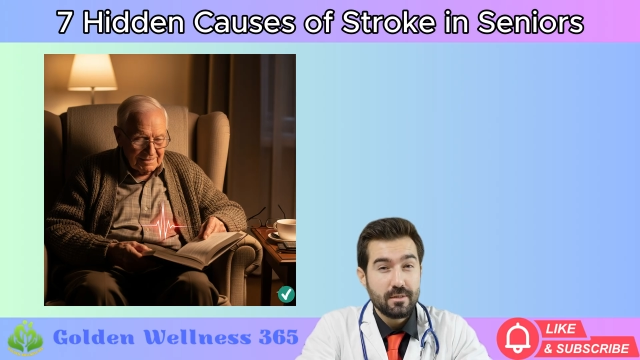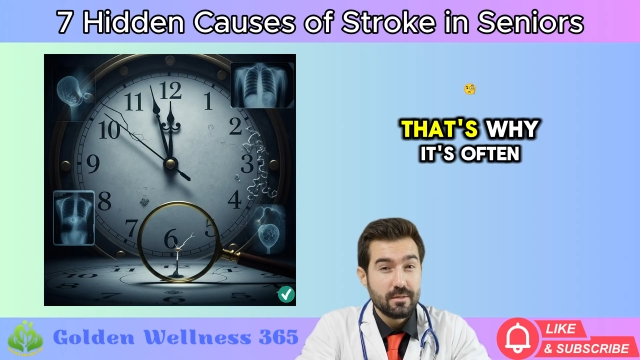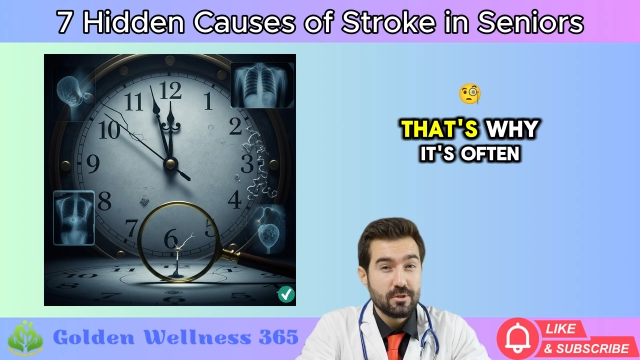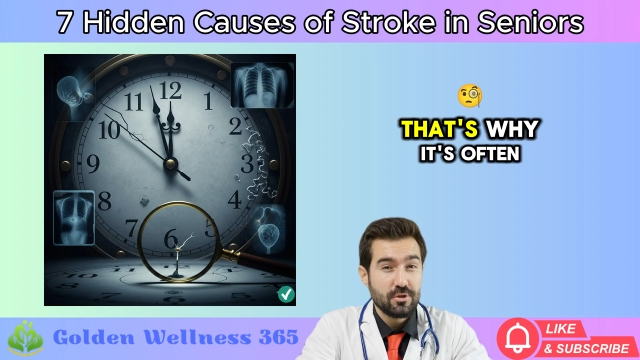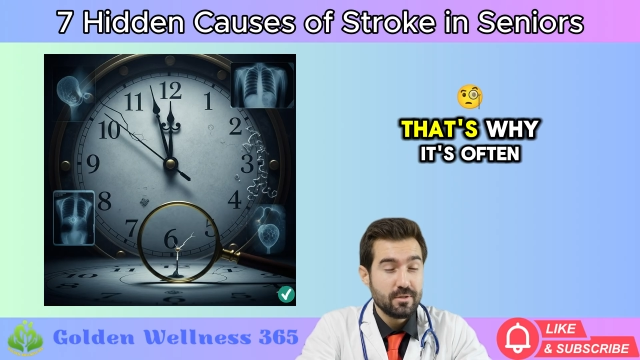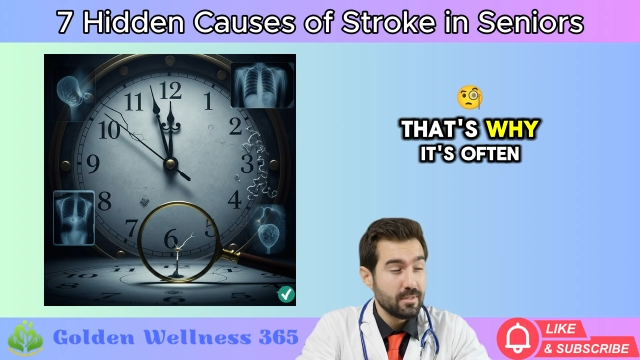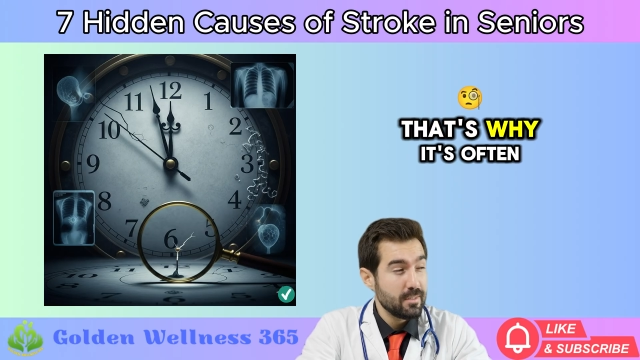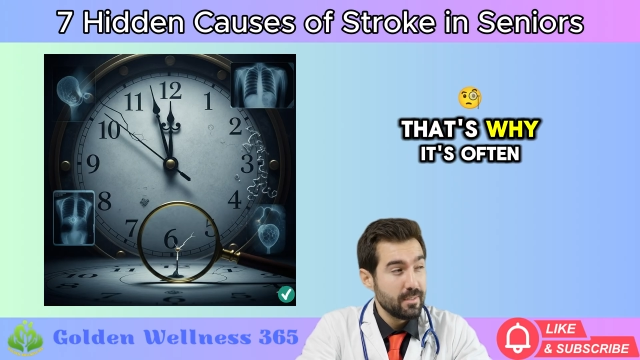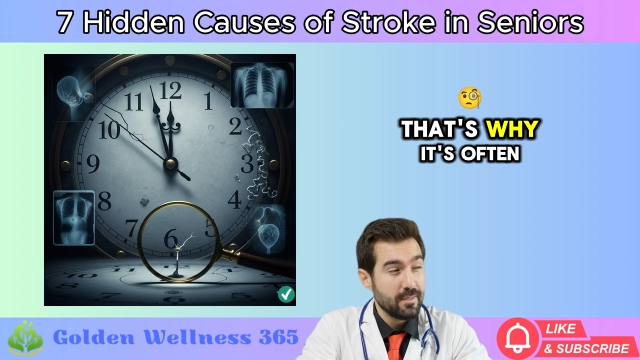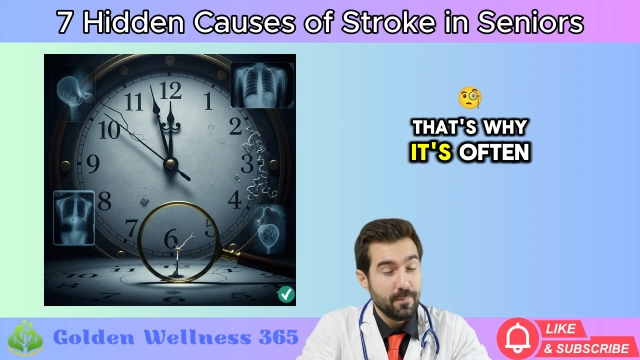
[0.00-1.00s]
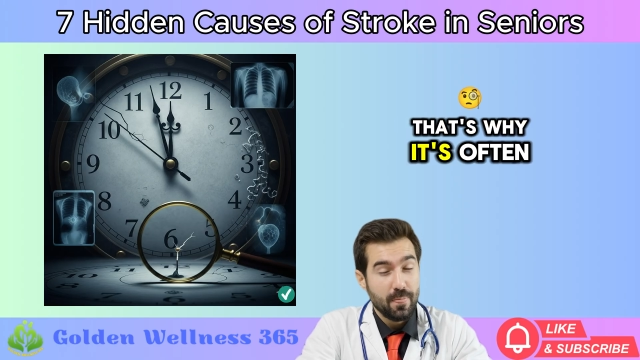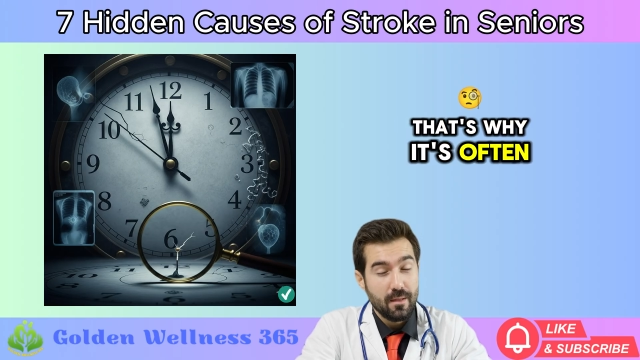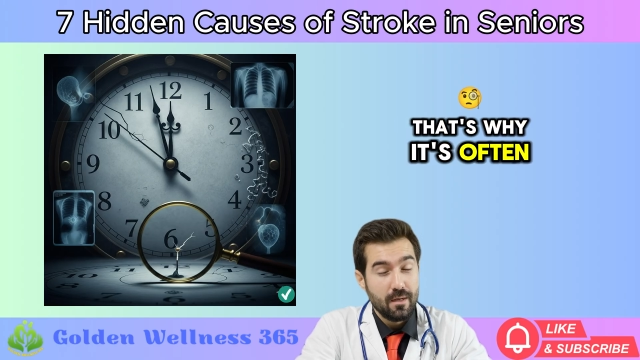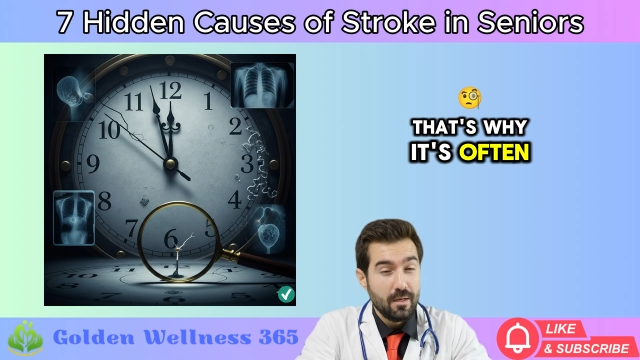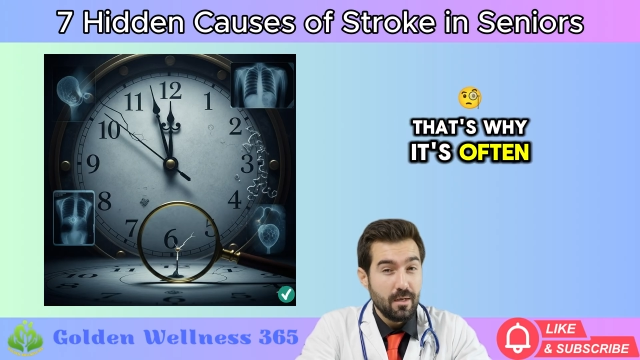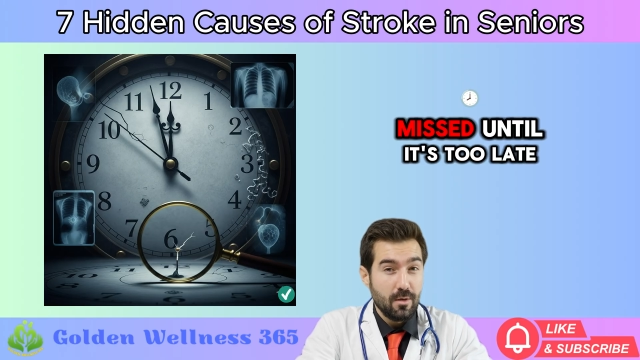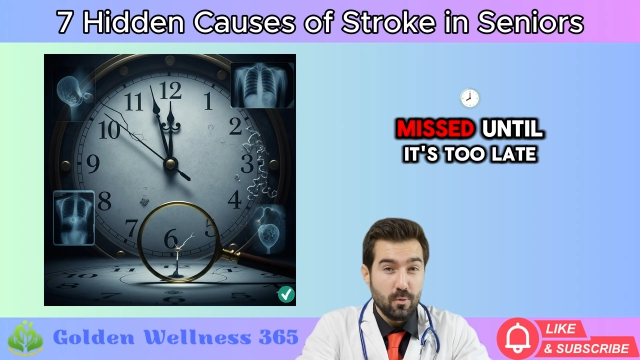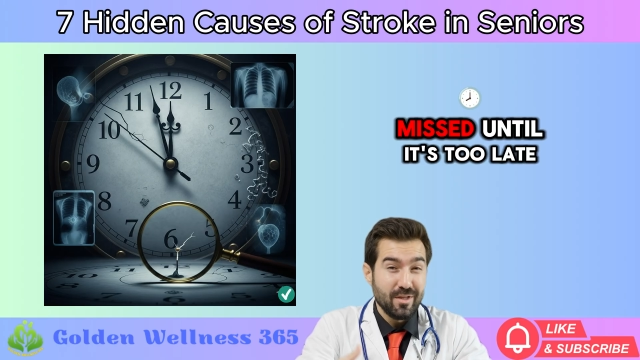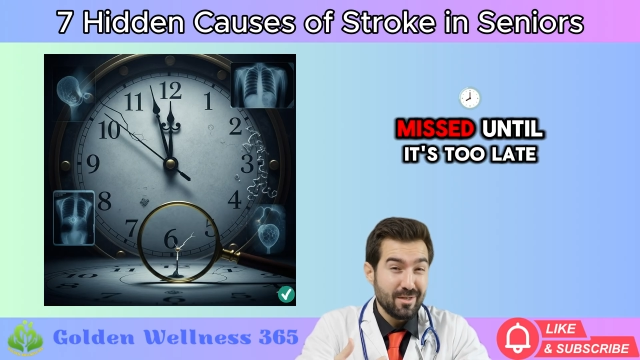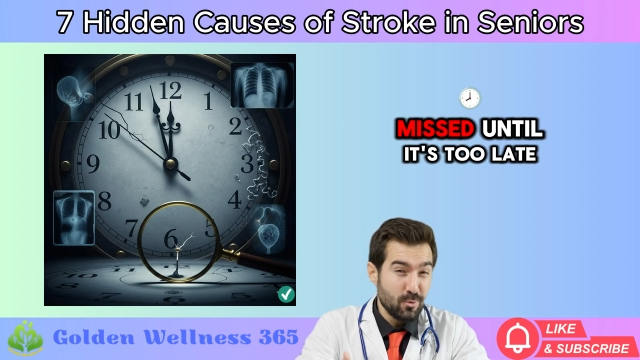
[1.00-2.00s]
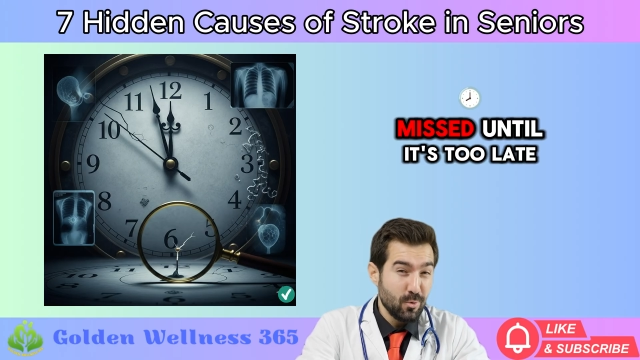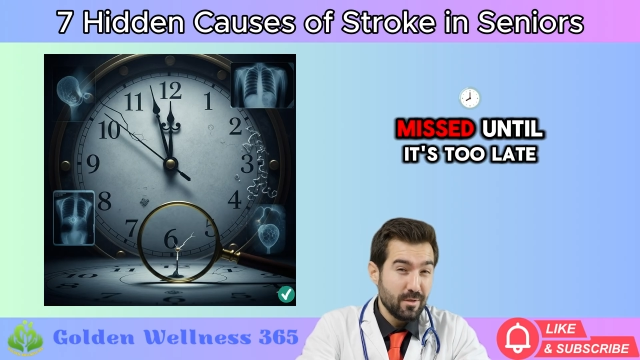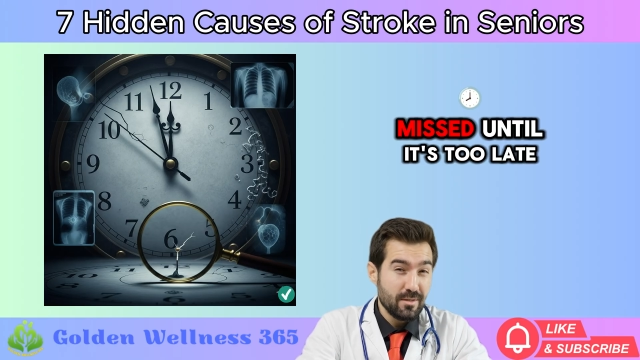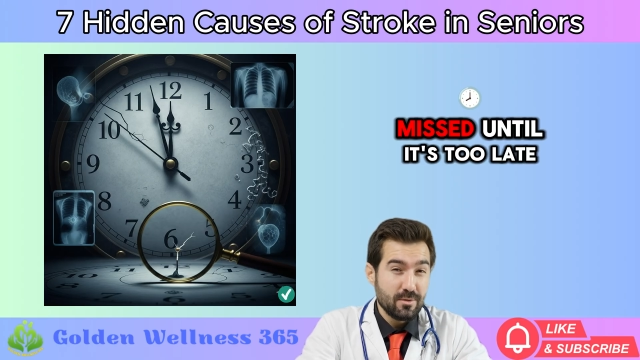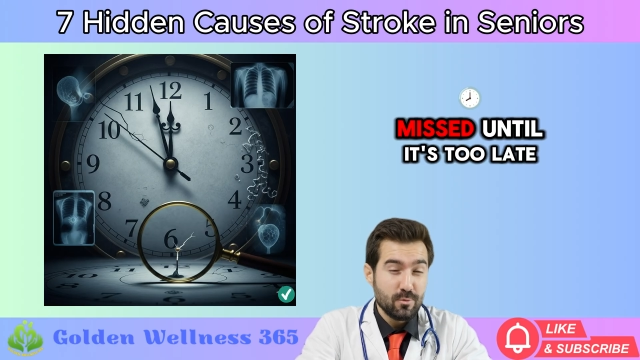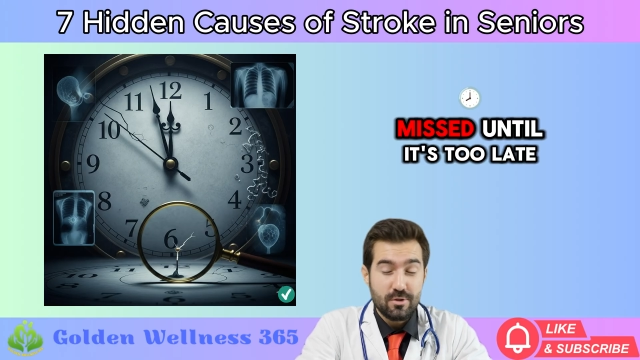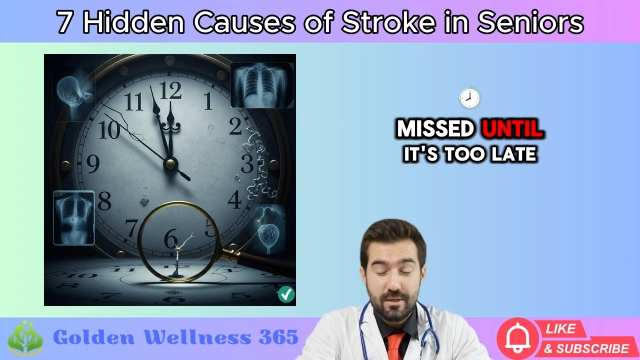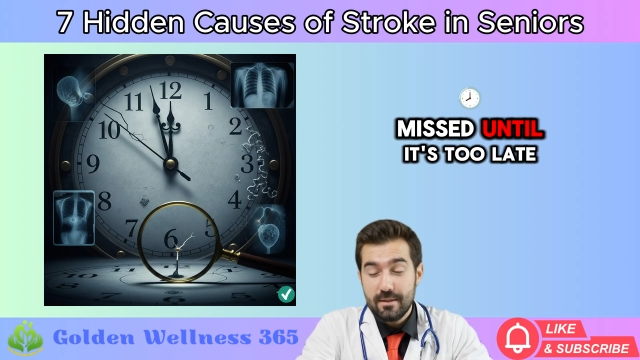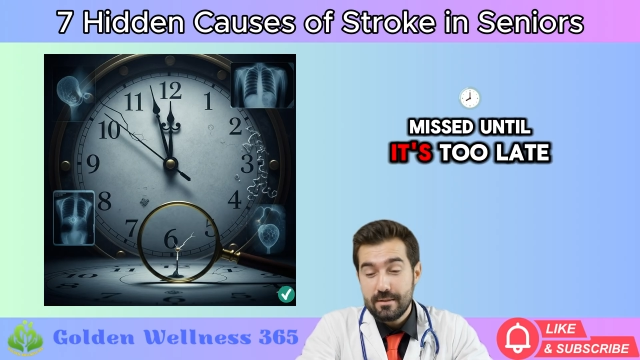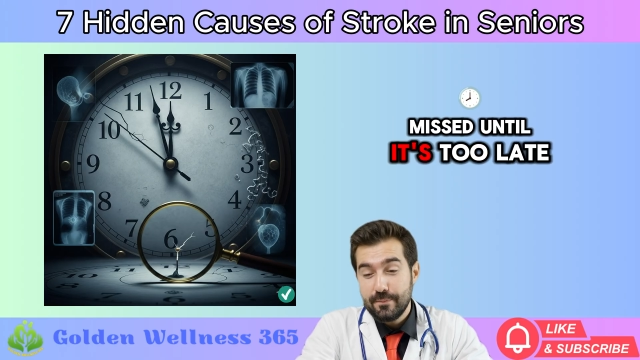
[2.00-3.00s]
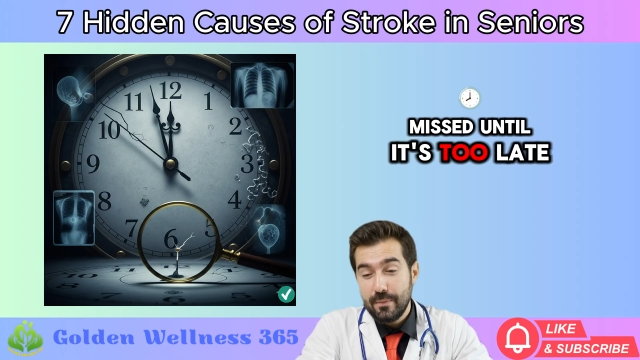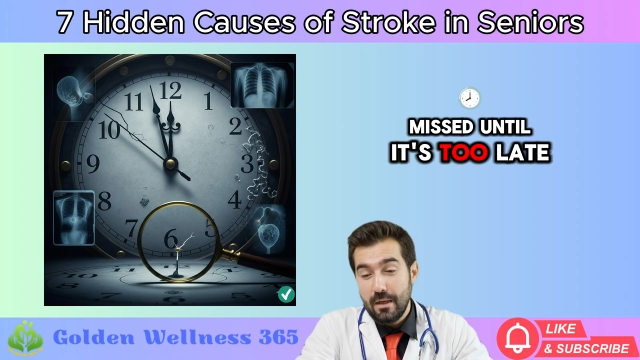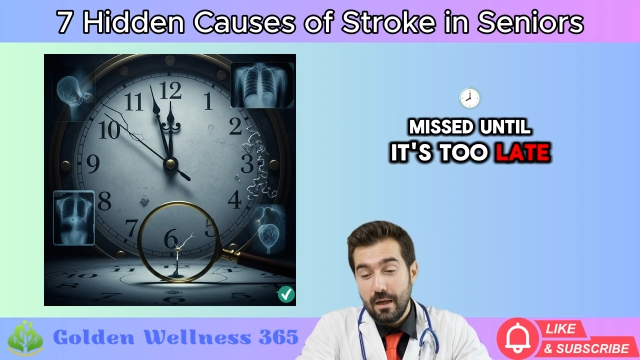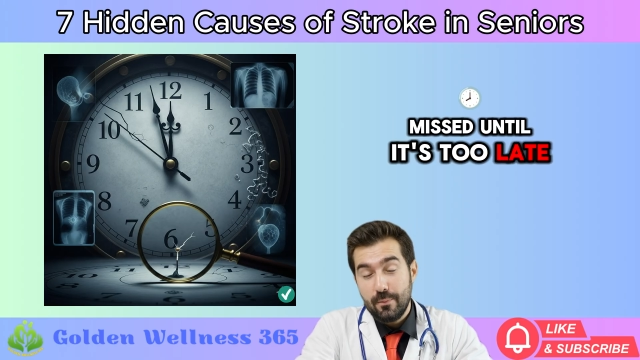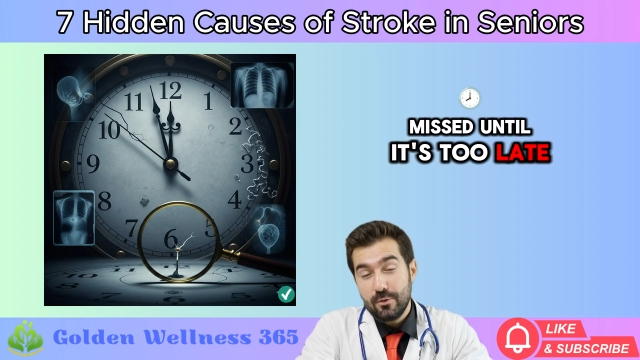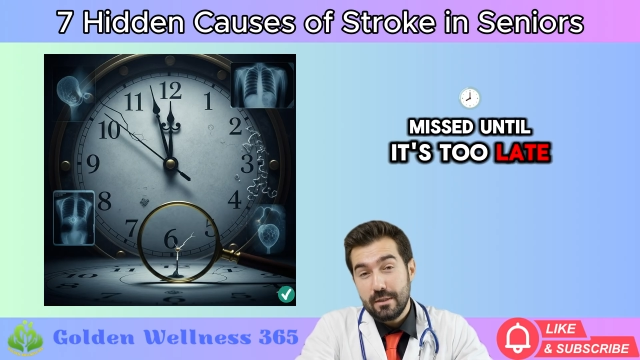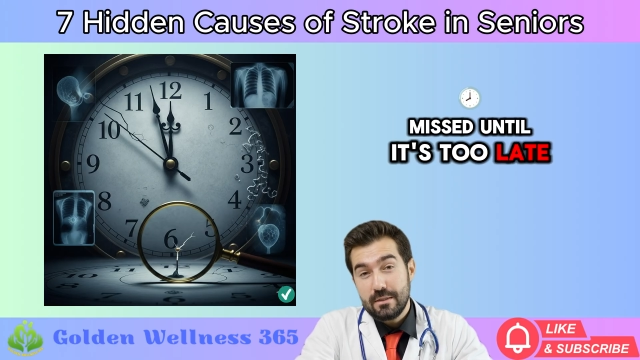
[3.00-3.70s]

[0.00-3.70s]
That's why it's often missed, until it's too late.